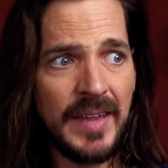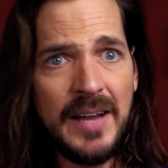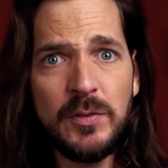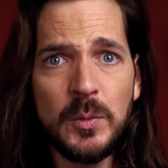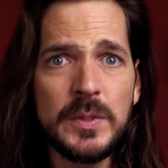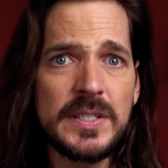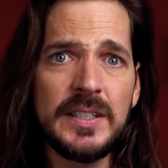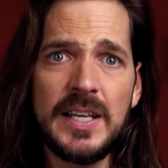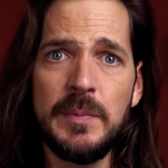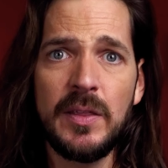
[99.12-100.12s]
Everyone's
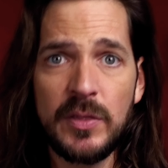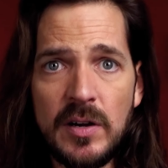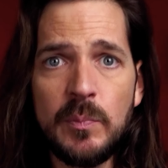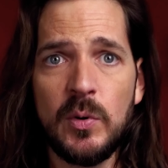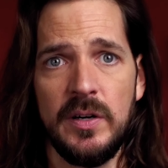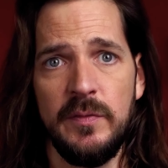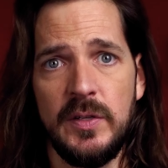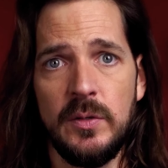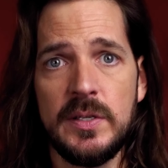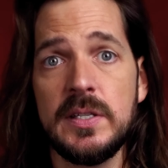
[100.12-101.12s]
claiming their point of
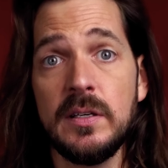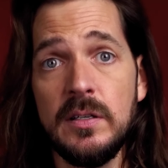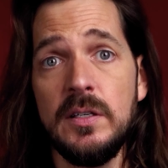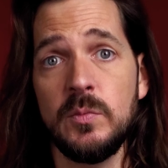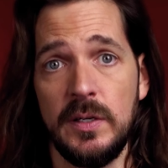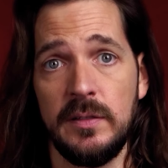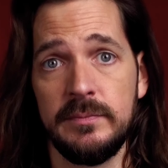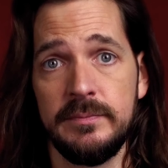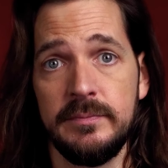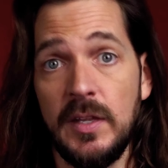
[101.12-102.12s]
view is the good one.
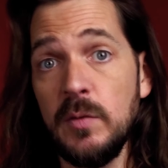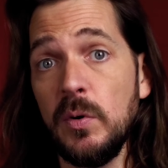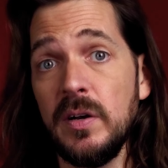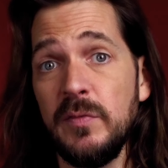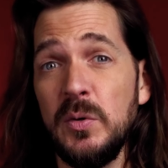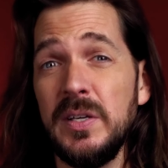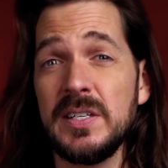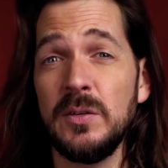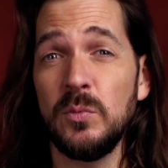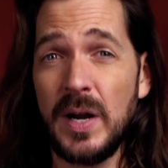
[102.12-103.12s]
Their point of view is
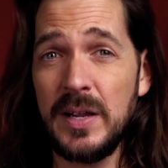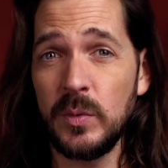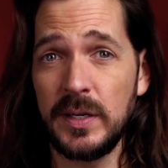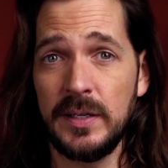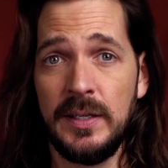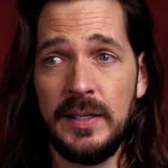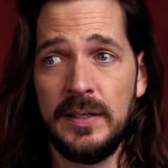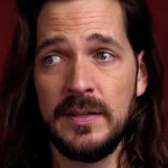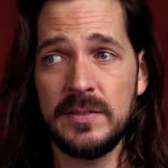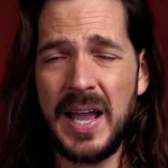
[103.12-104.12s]
the right one.
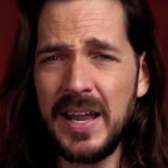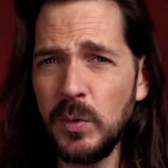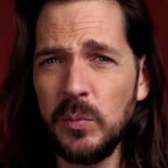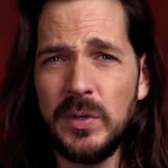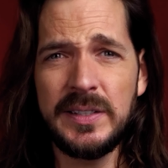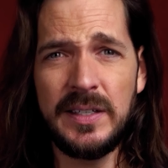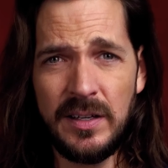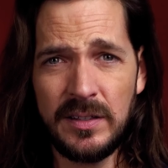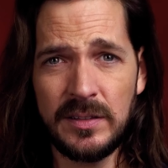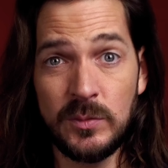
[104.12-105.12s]
So how do we really
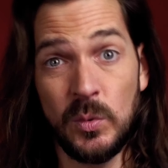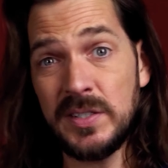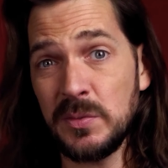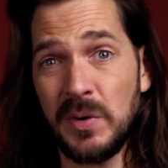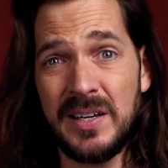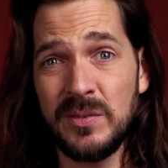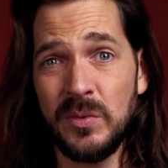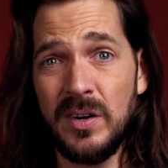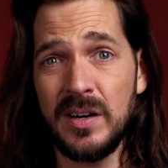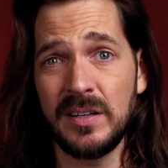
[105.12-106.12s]
know what's right and
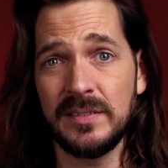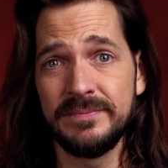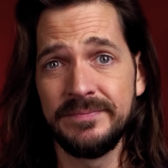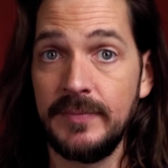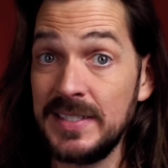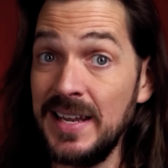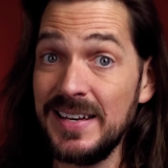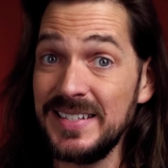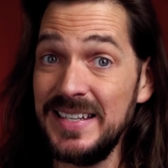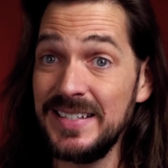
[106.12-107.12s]
wrong? It's not
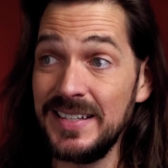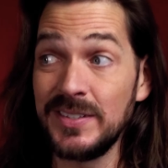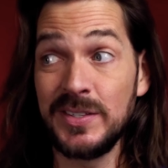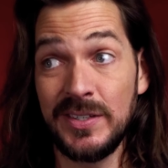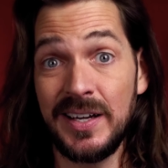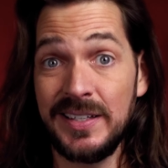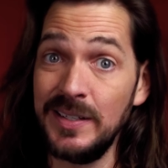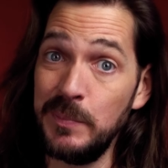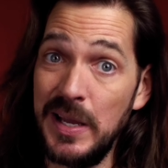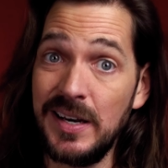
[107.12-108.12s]
as easy as good
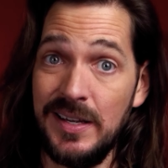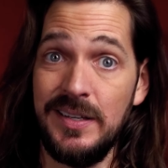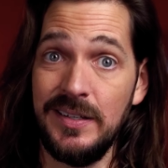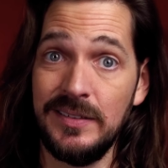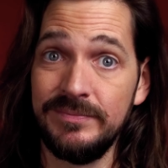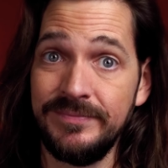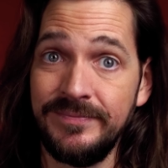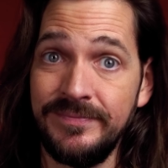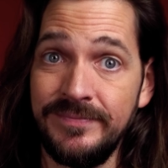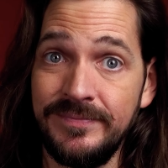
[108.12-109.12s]
idea, bad idea.
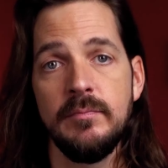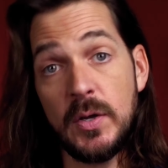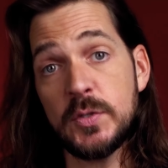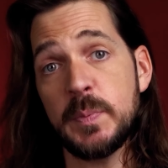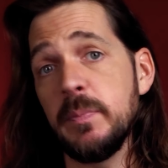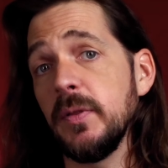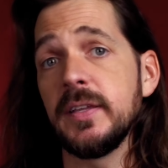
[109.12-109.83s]
Most people